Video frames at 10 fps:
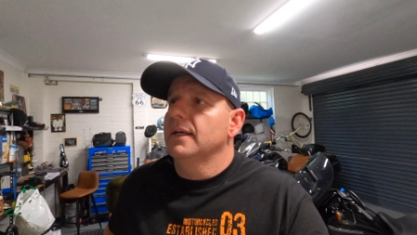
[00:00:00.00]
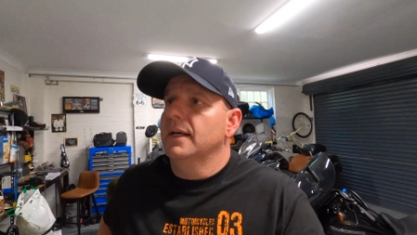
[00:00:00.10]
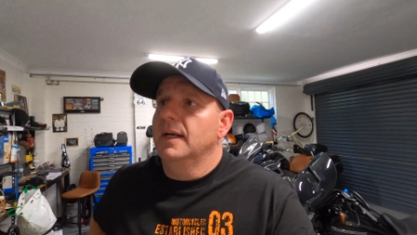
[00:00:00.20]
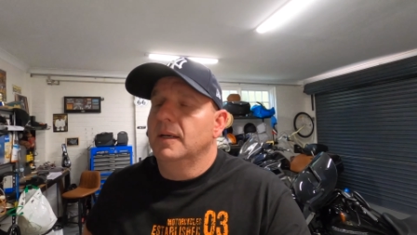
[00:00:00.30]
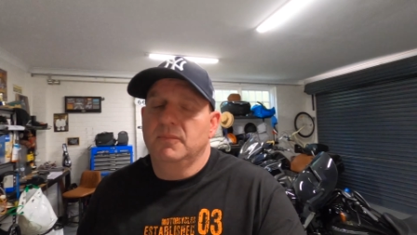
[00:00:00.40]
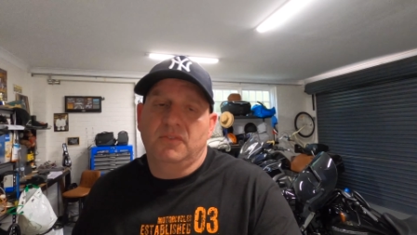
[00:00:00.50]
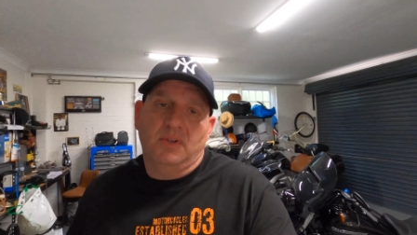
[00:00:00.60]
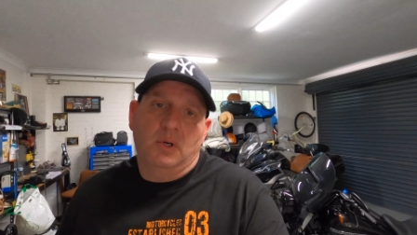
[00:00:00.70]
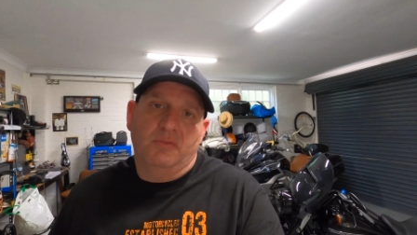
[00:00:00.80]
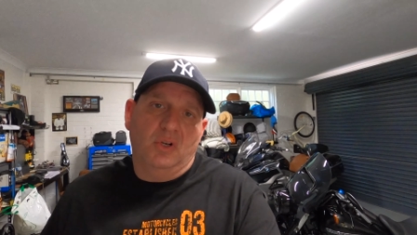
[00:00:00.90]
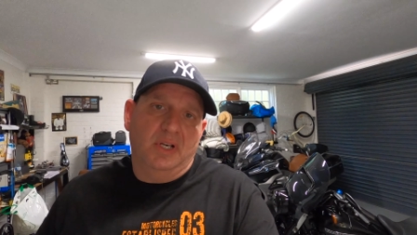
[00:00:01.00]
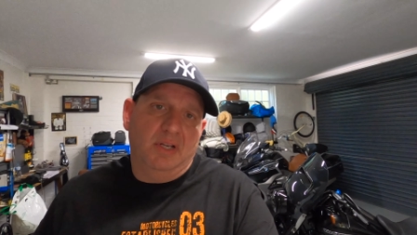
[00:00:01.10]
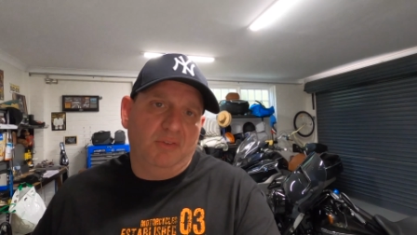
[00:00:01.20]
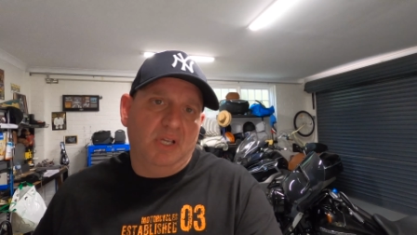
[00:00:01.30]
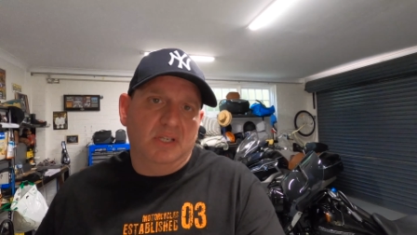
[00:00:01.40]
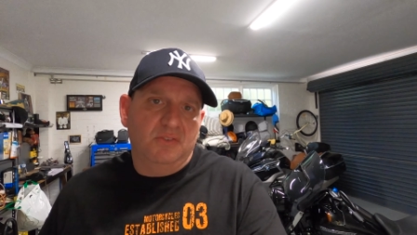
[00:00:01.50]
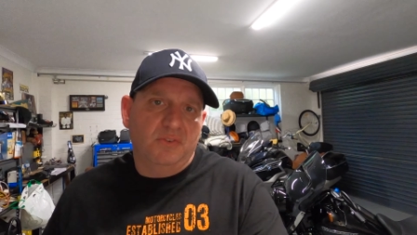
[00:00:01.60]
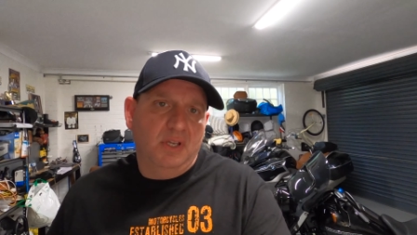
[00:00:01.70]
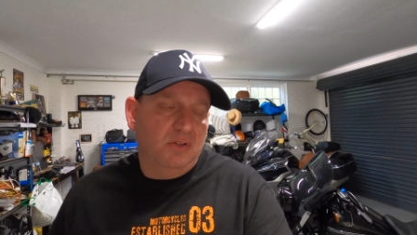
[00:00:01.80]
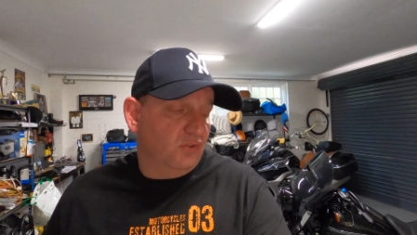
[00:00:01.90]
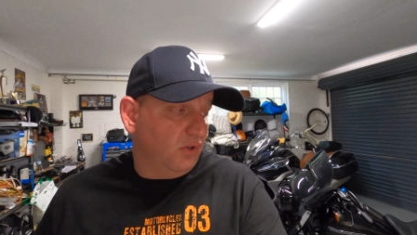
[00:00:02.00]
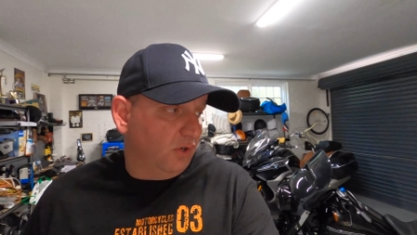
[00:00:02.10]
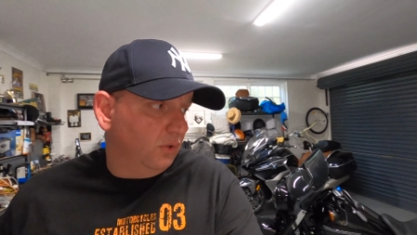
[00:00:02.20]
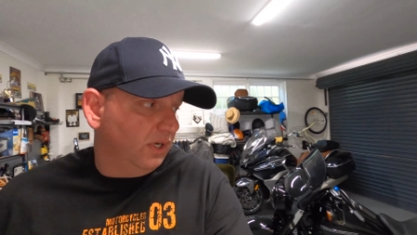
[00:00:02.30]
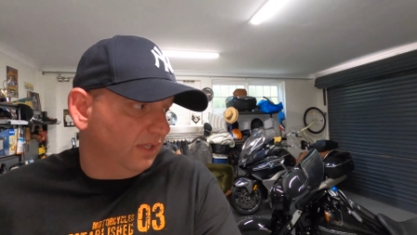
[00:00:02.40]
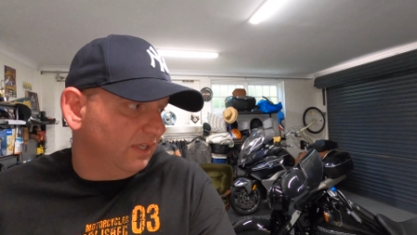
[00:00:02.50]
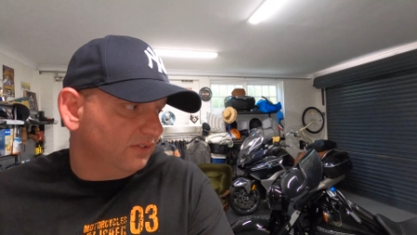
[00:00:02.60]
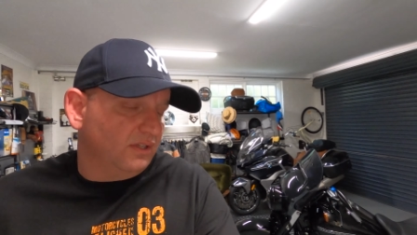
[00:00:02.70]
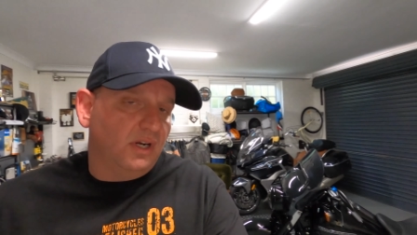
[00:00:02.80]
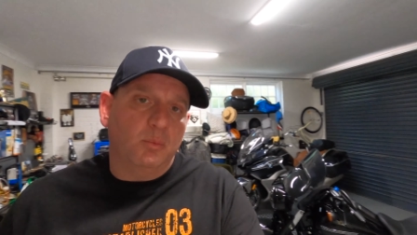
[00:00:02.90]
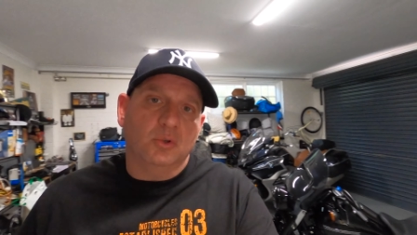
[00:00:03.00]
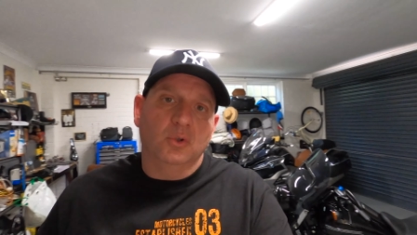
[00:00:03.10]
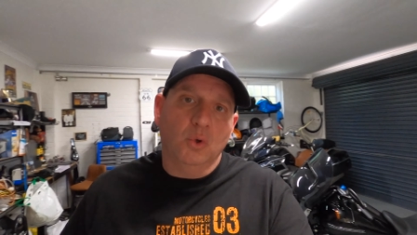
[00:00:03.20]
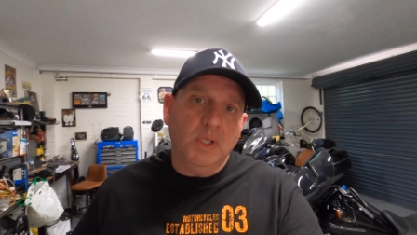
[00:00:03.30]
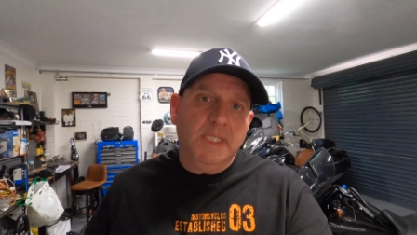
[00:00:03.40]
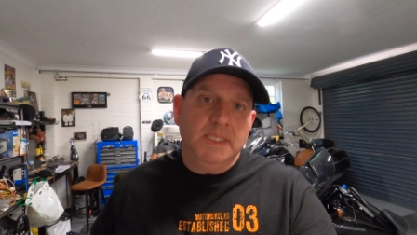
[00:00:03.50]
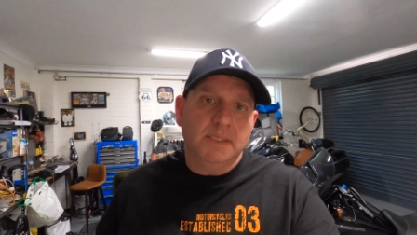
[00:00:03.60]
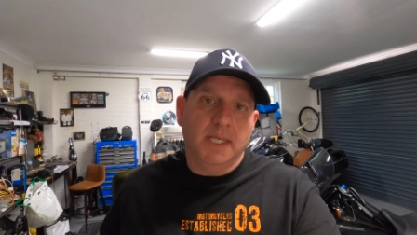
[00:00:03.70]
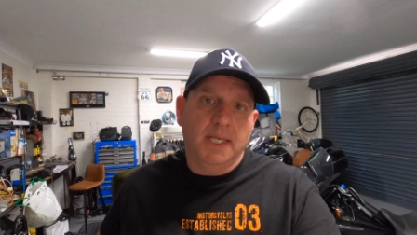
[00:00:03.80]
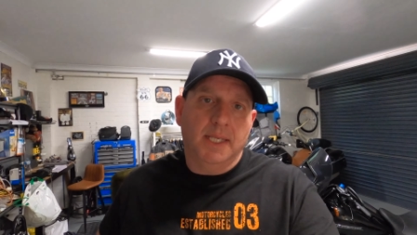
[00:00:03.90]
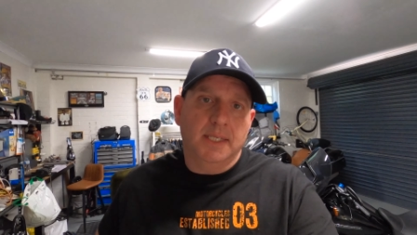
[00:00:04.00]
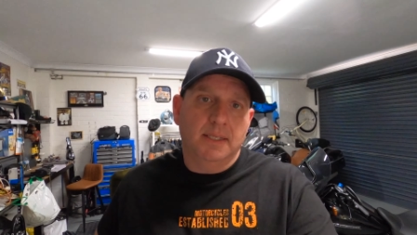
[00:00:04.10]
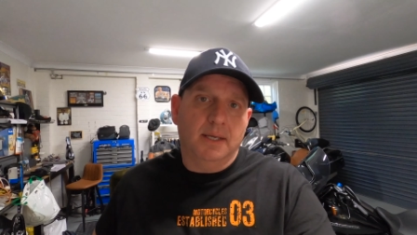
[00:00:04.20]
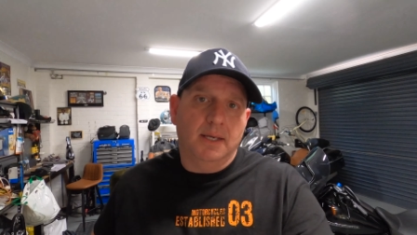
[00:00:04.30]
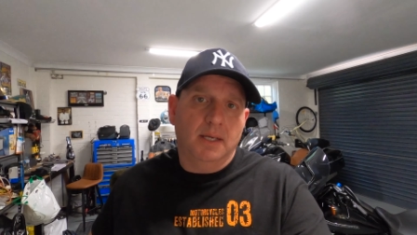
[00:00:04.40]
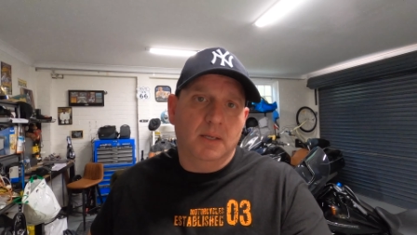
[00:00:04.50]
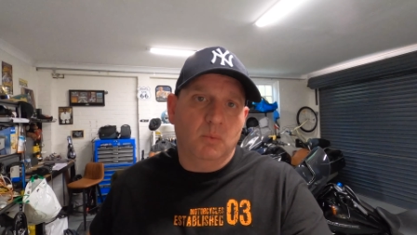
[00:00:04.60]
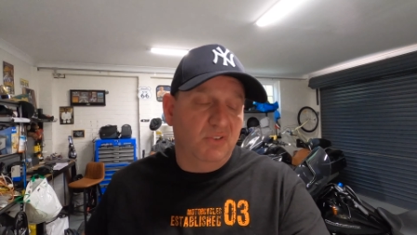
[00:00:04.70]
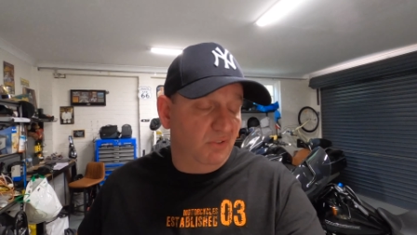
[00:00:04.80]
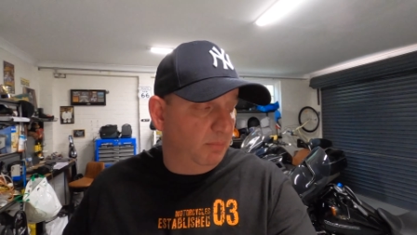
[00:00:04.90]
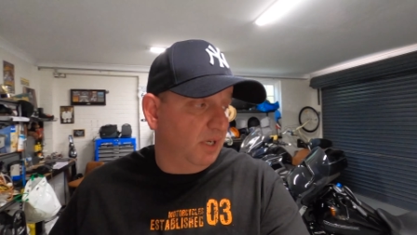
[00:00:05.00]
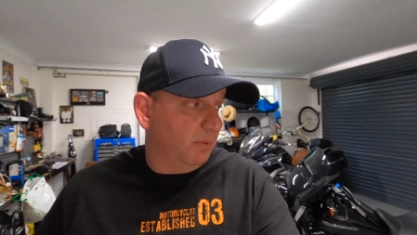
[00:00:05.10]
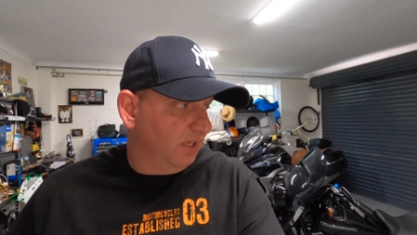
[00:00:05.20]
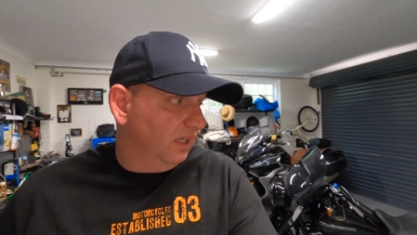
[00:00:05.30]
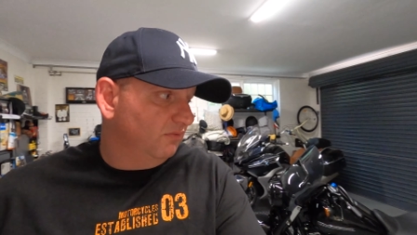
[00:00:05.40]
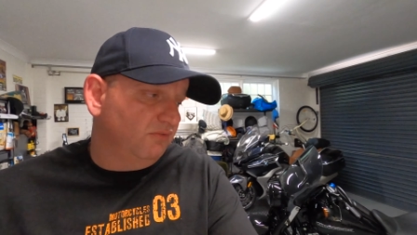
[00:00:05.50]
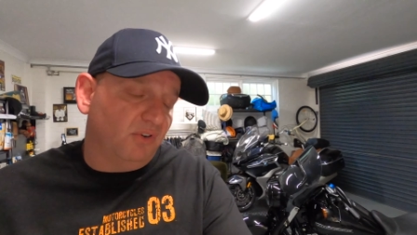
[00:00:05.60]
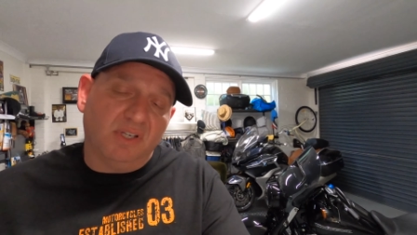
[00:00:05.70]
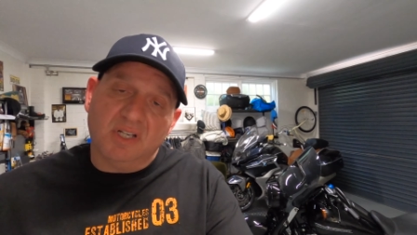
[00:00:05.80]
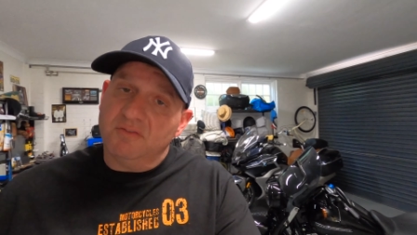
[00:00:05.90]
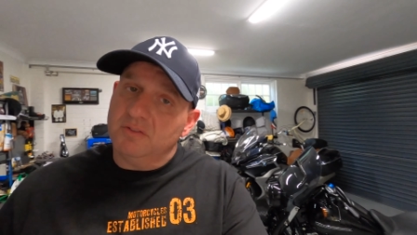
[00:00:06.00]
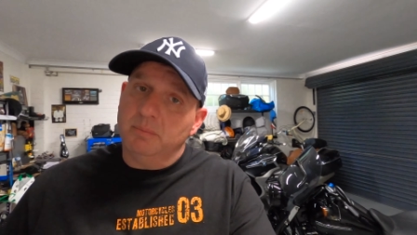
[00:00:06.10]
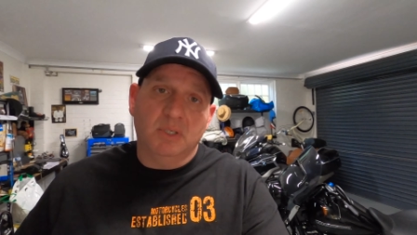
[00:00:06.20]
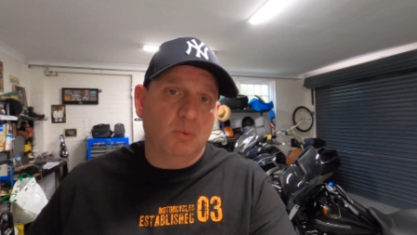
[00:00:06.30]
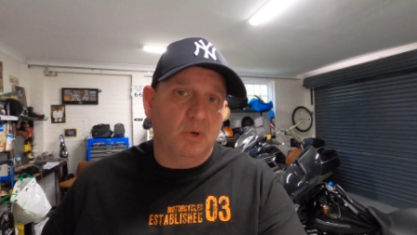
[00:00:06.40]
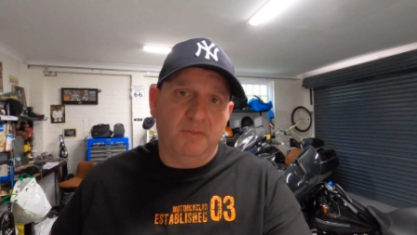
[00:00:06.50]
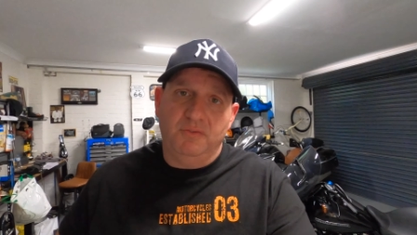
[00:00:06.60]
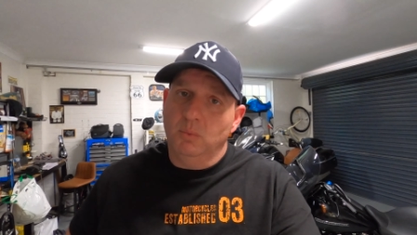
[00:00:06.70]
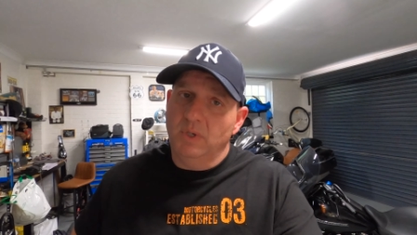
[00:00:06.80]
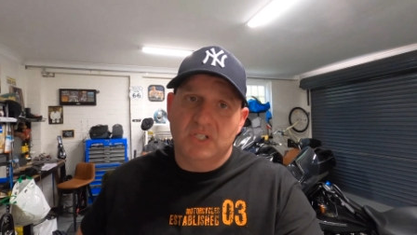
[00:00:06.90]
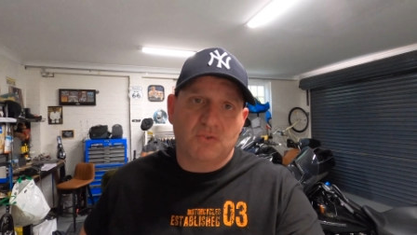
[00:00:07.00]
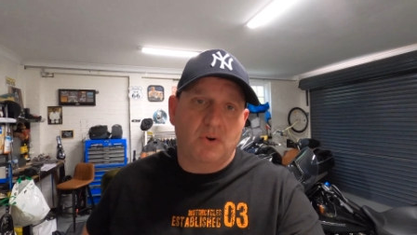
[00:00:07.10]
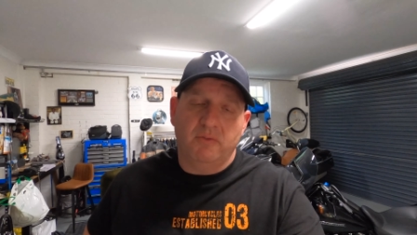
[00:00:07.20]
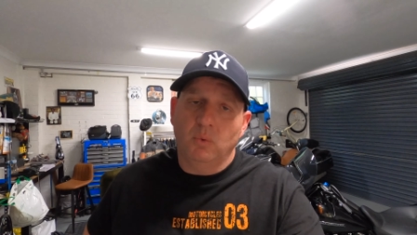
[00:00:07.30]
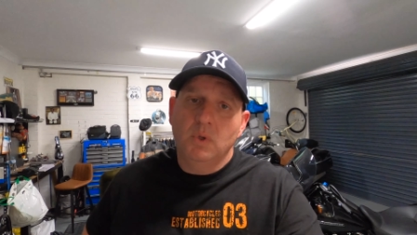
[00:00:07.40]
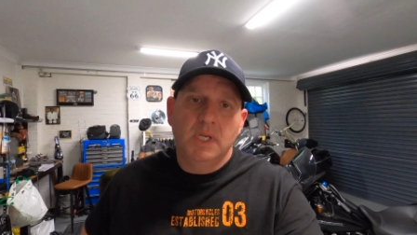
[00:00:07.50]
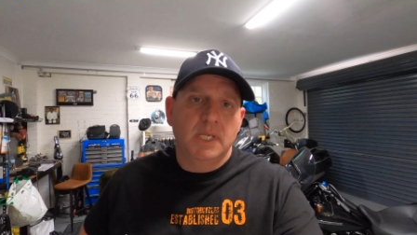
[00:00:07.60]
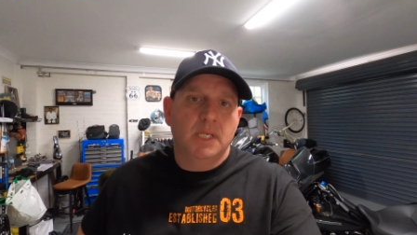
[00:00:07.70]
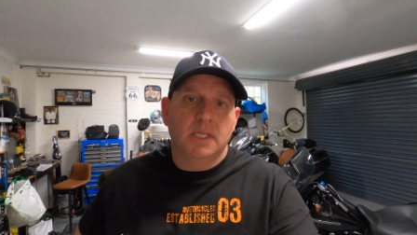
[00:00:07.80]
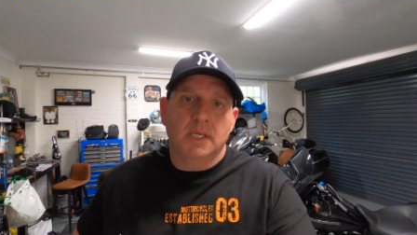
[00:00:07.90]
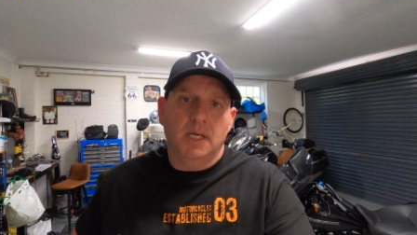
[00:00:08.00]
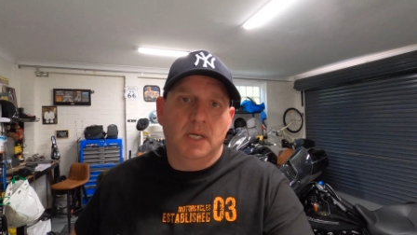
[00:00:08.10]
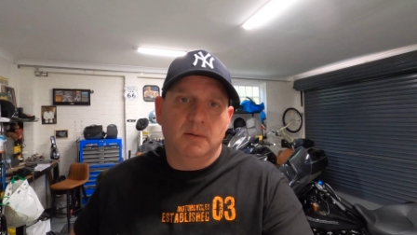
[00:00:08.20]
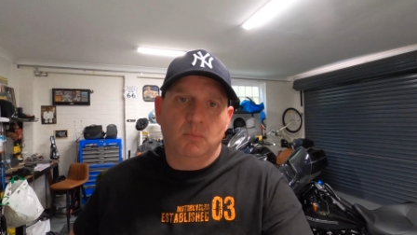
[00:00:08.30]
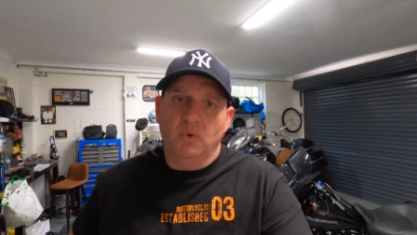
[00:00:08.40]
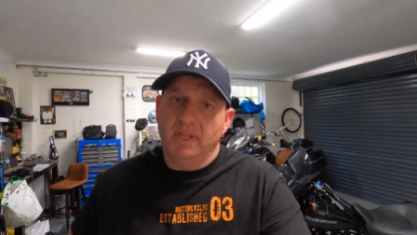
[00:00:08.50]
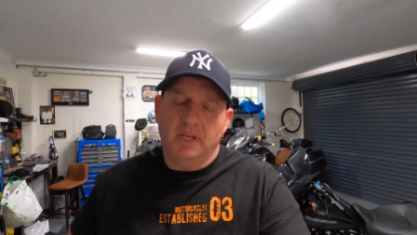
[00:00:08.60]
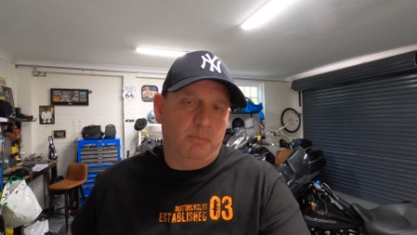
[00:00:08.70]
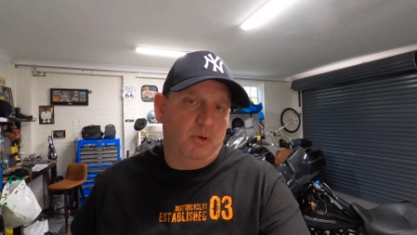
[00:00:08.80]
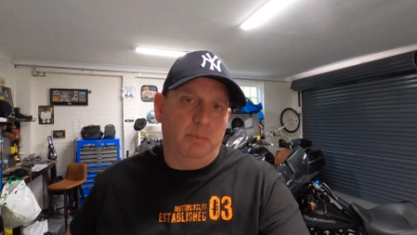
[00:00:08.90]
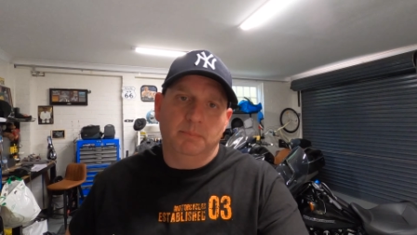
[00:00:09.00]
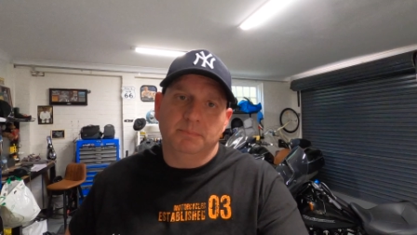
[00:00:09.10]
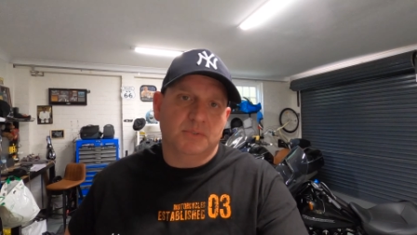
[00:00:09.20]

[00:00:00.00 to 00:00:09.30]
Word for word: Um, so I've got enough luggage there to show you how that setup would look and uh, we should be able to get very comfortably quite a few weeks travel um, without a problem.